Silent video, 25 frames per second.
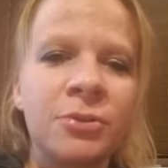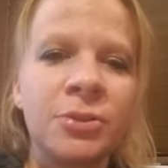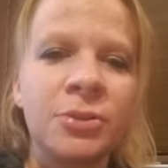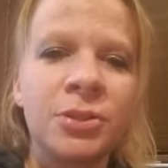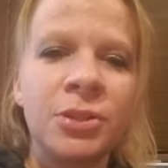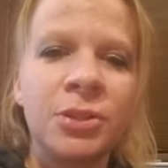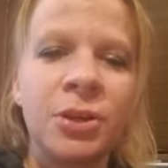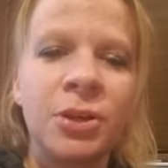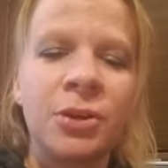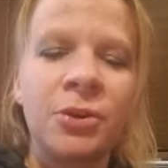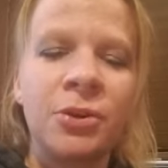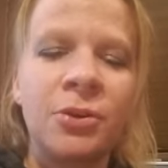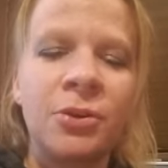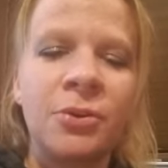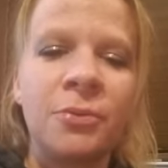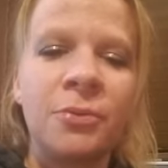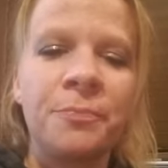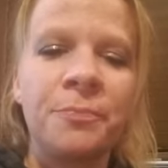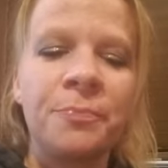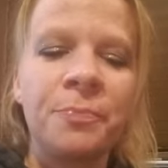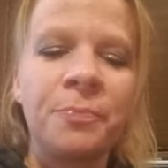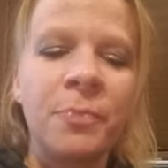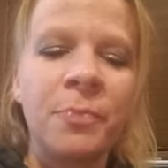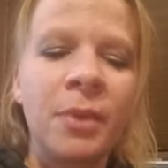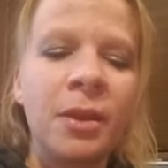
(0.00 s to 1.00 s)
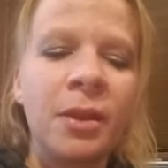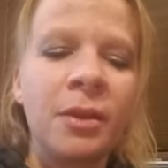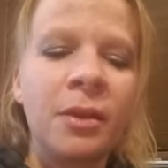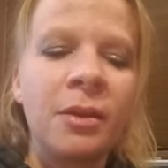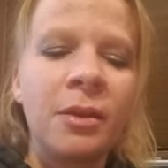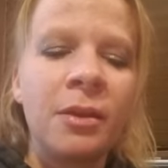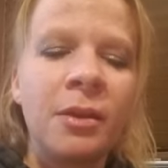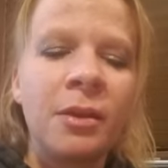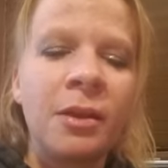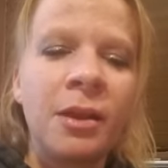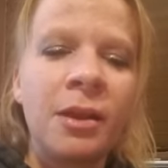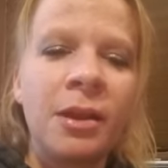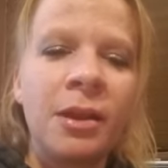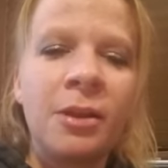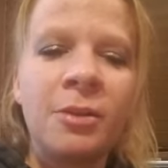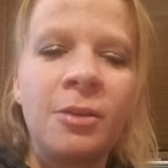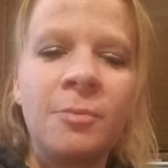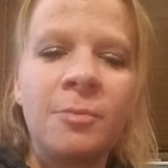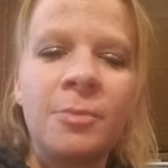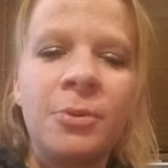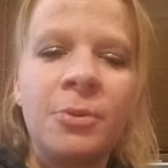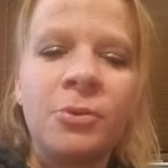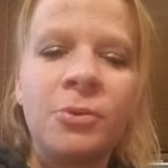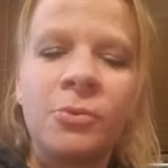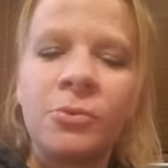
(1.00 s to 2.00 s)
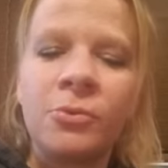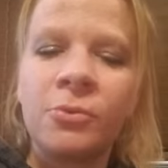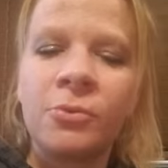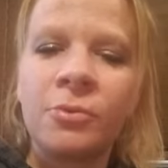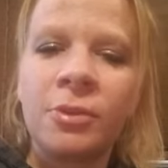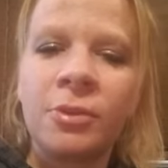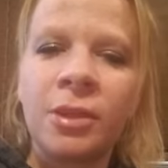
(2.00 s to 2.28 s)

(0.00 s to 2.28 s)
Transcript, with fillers: so kind of be cool.